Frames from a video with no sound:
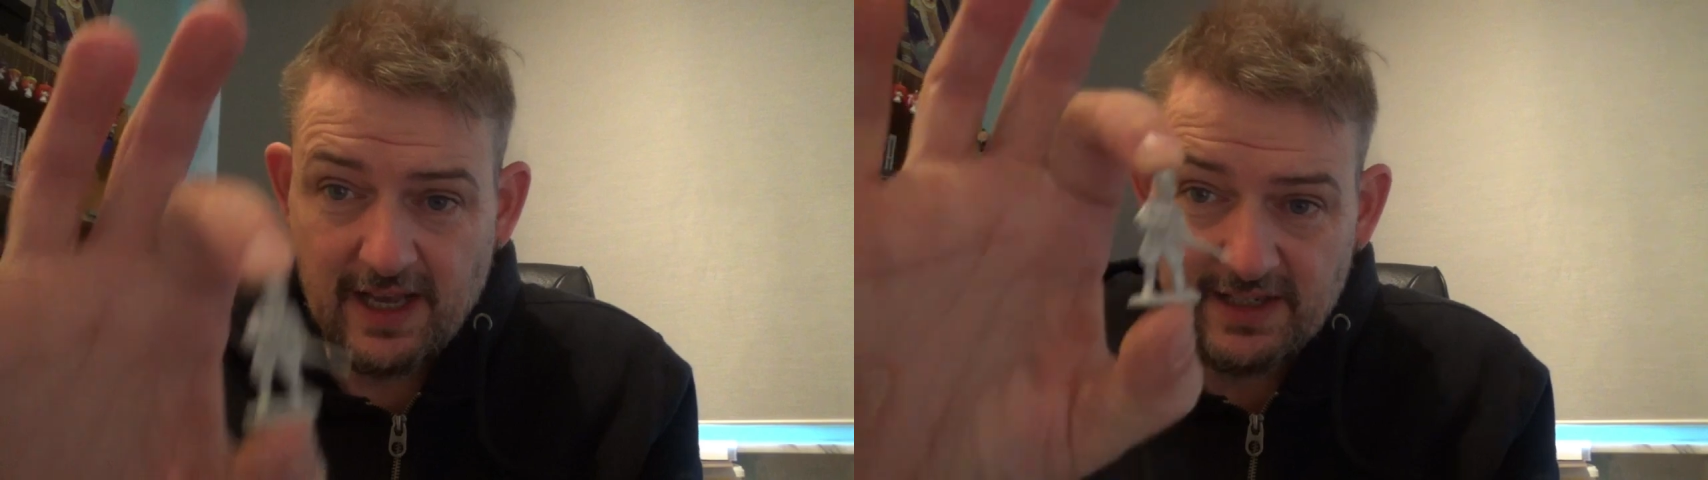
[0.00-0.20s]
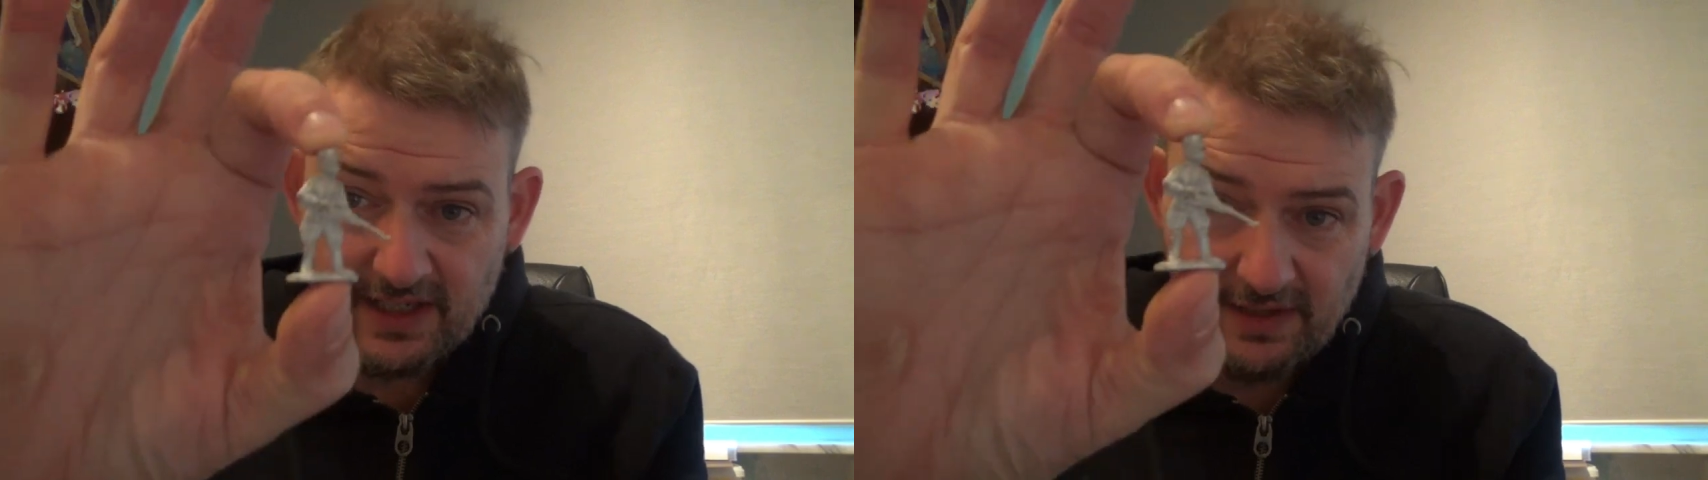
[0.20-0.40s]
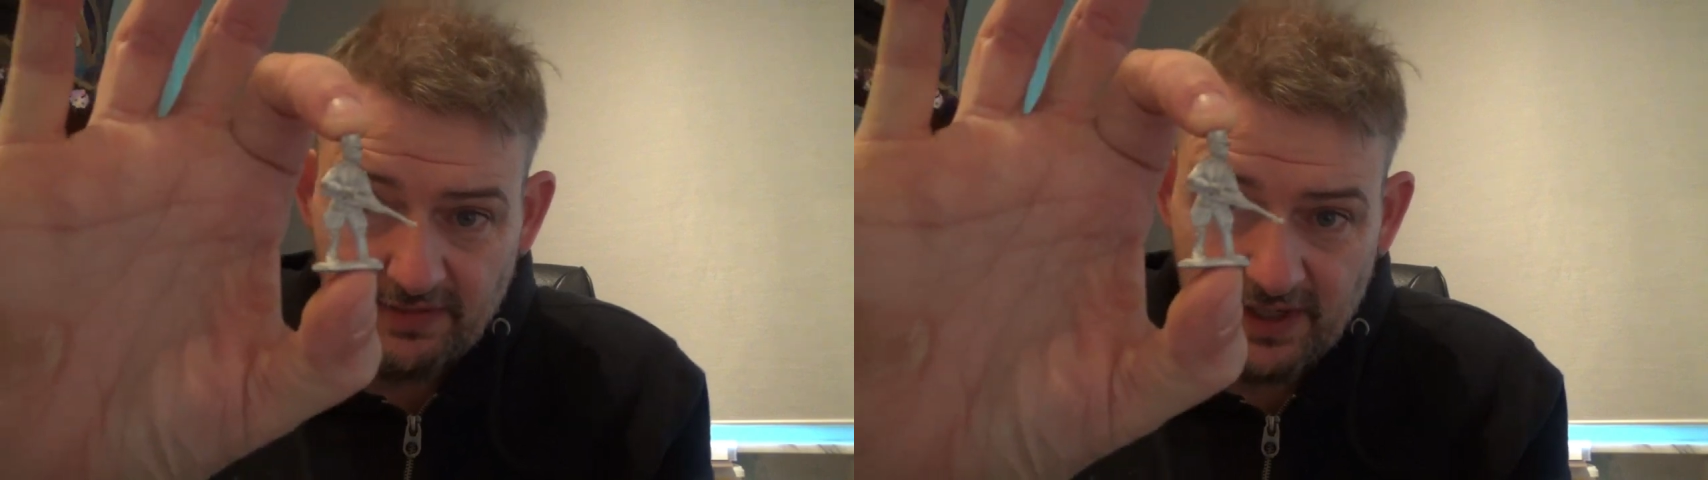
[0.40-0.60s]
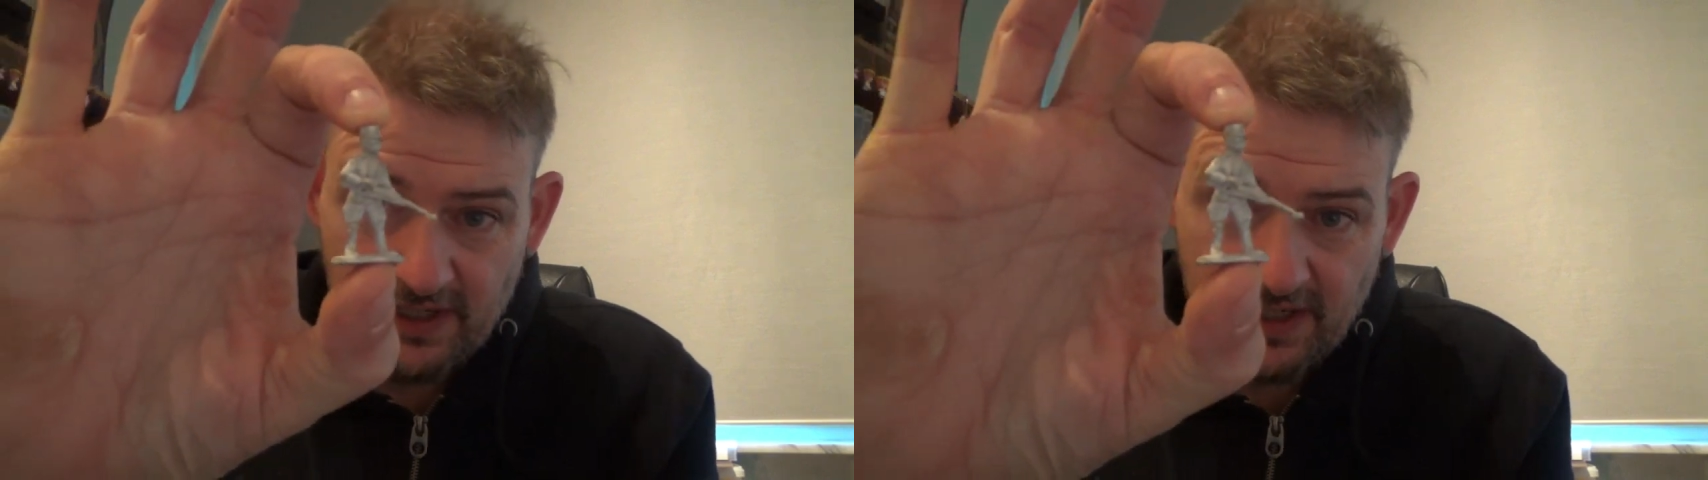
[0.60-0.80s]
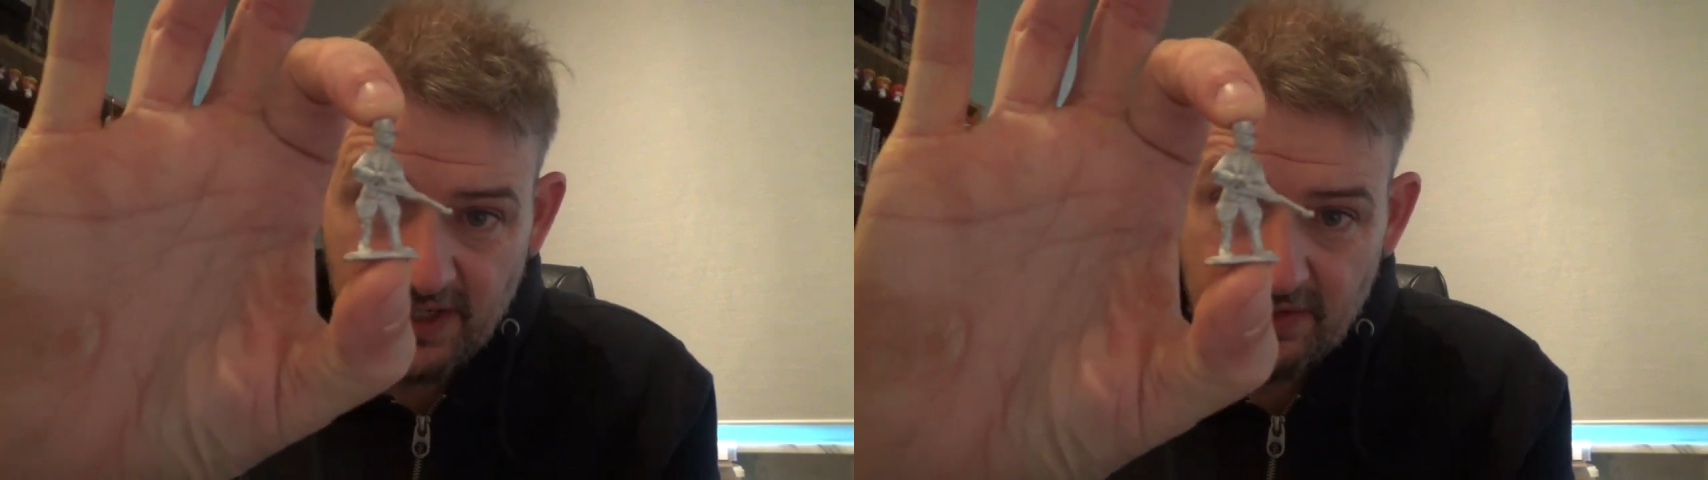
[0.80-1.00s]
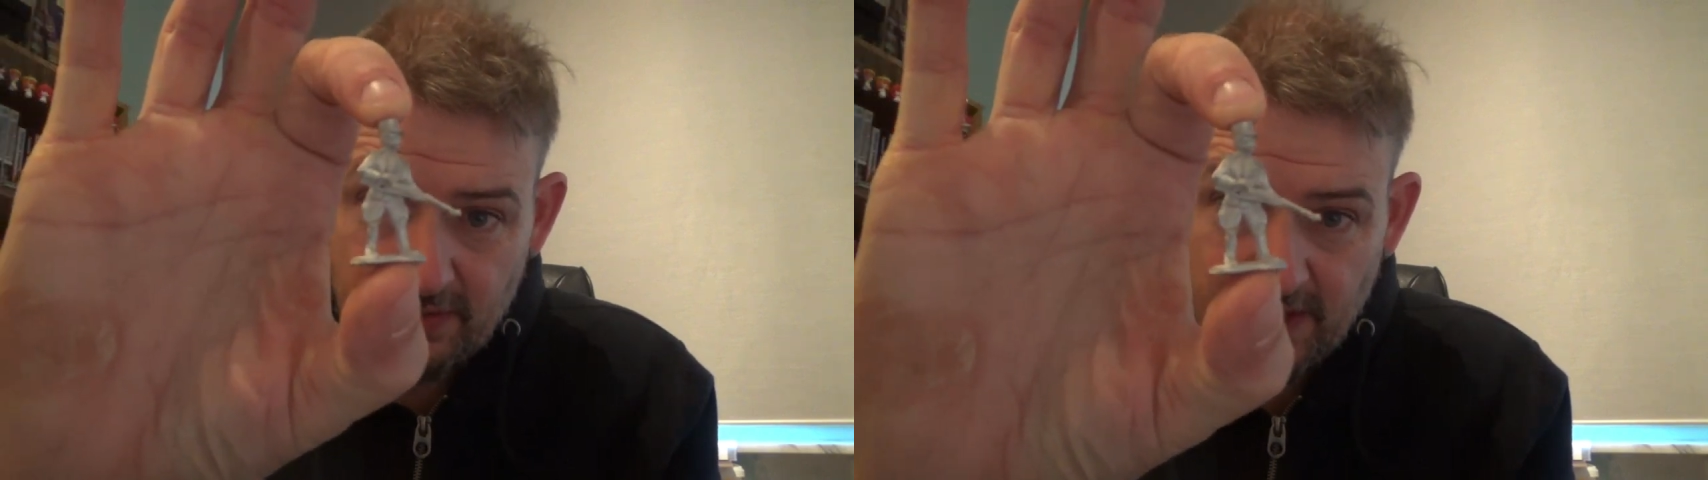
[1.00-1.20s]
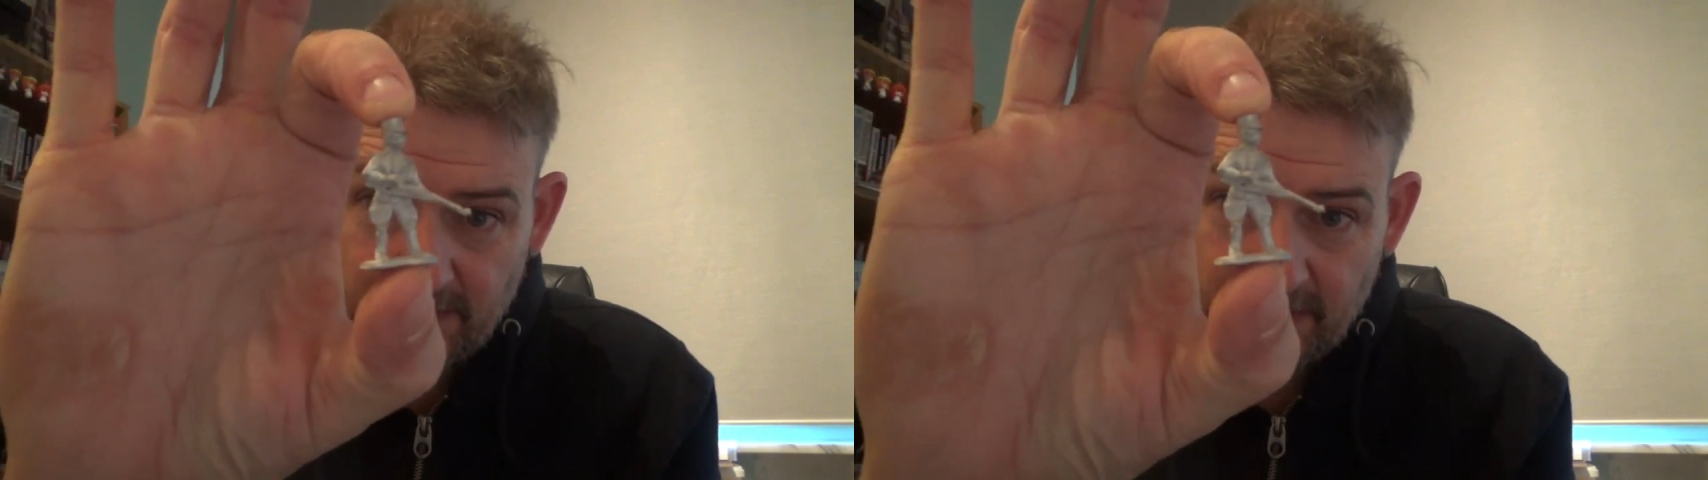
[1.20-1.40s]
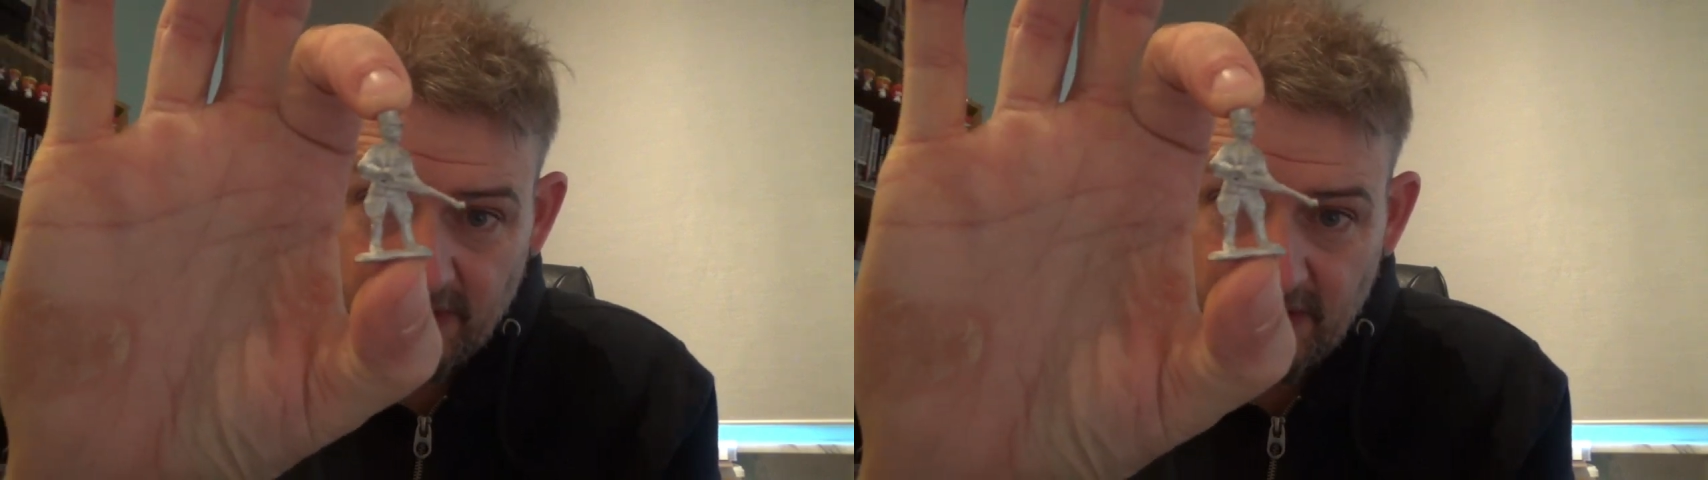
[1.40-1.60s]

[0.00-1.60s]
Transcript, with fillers: as I have an extra